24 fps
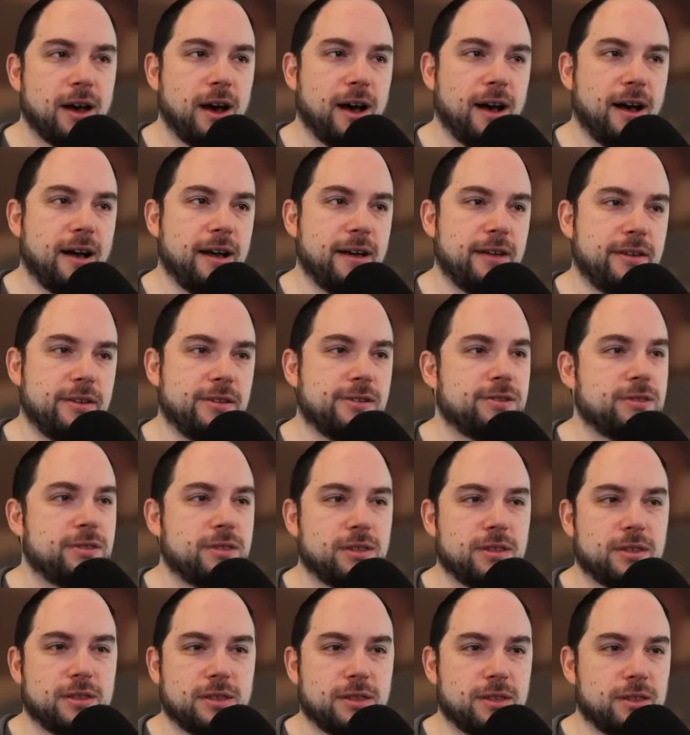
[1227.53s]

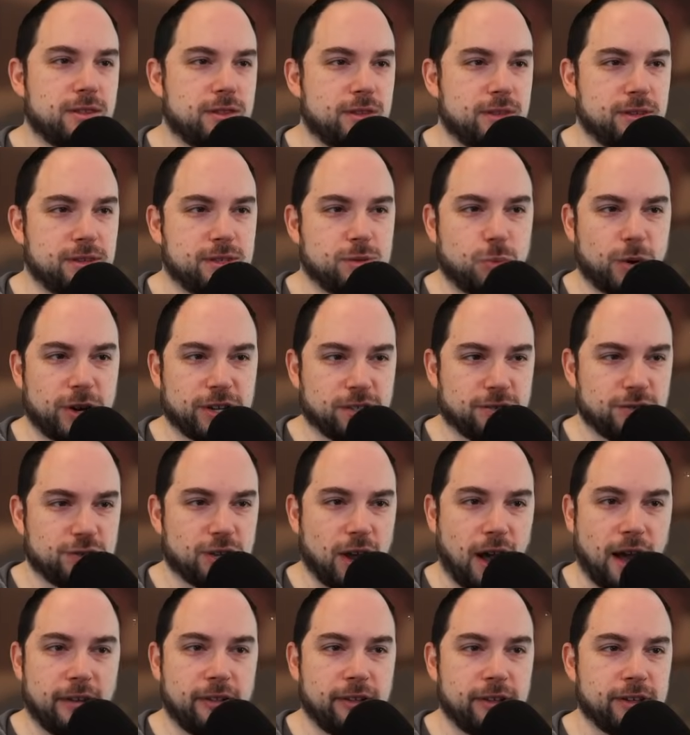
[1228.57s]
The Springs of
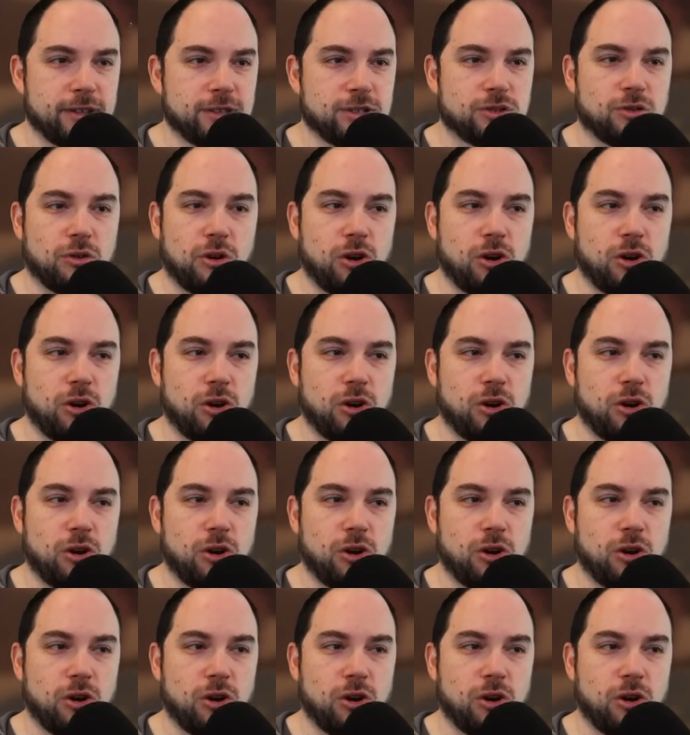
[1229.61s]
Silence